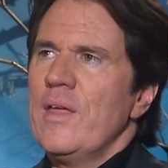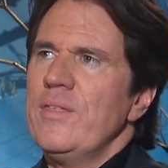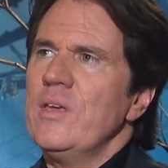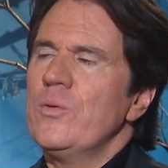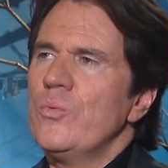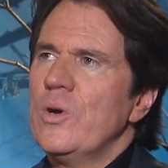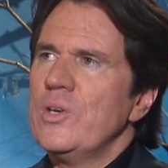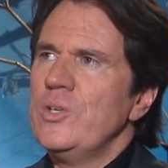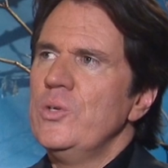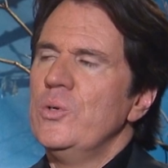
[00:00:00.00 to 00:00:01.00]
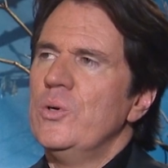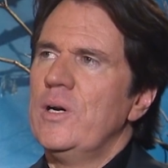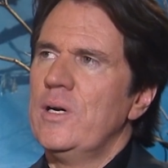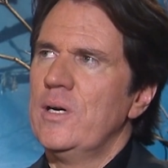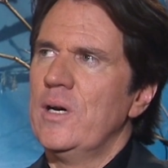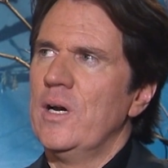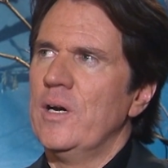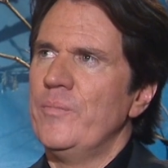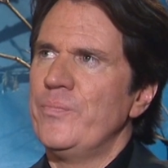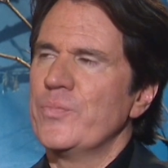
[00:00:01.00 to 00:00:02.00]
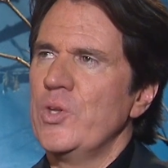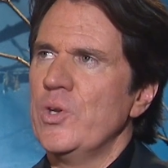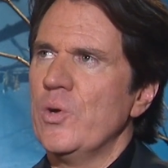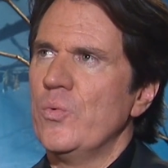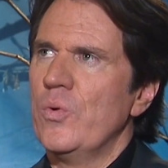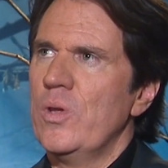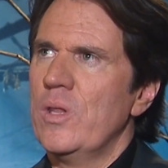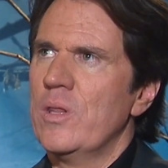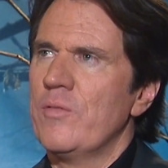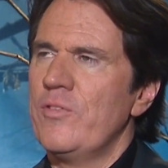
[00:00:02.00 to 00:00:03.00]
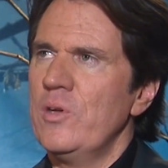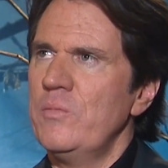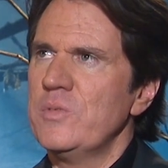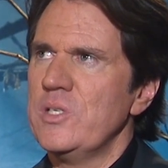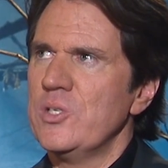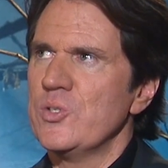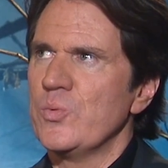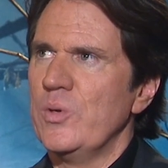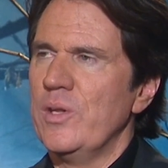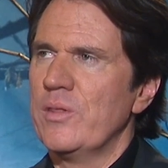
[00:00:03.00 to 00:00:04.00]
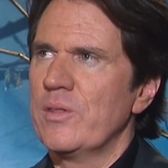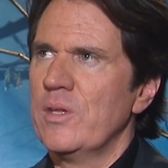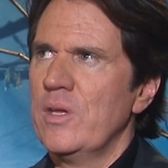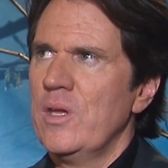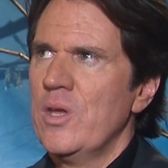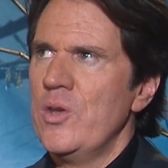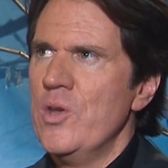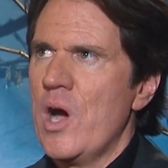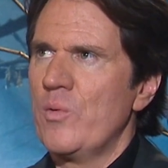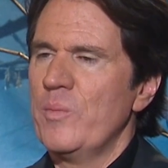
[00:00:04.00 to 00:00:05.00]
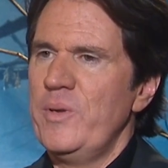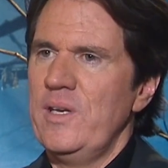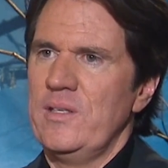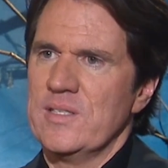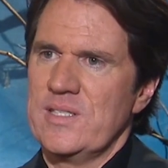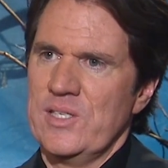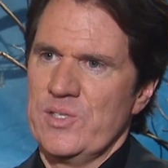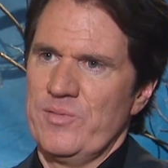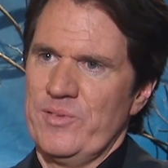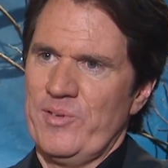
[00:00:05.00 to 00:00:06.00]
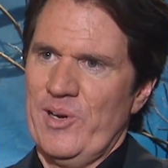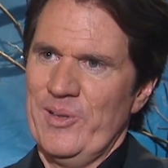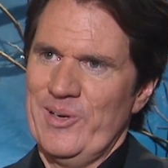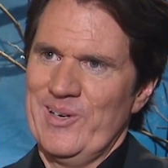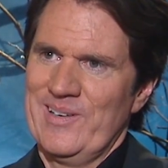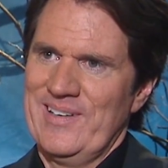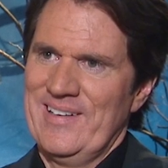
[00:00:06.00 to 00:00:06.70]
I think what you know, the film deals with not repeating the sins of the father.